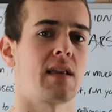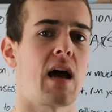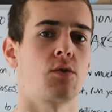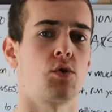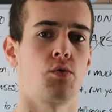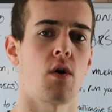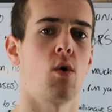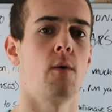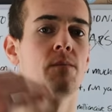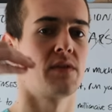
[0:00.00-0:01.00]
is allowed to
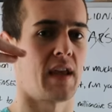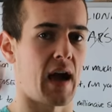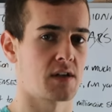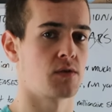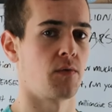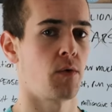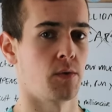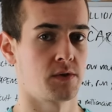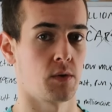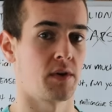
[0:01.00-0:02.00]
grow tax
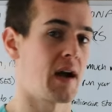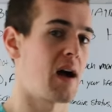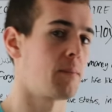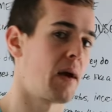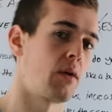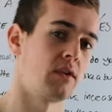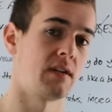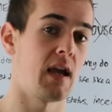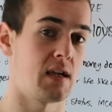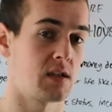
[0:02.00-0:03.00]
deferred. So the
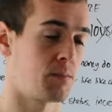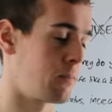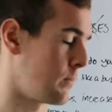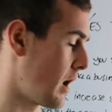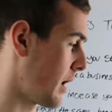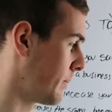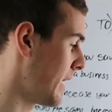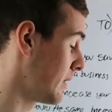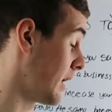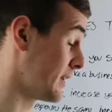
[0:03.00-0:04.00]
compounding takes uh,
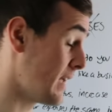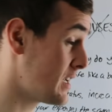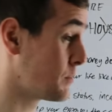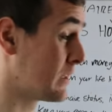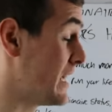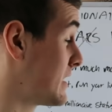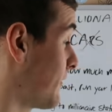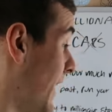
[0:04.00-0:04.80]
pay, uh, takes place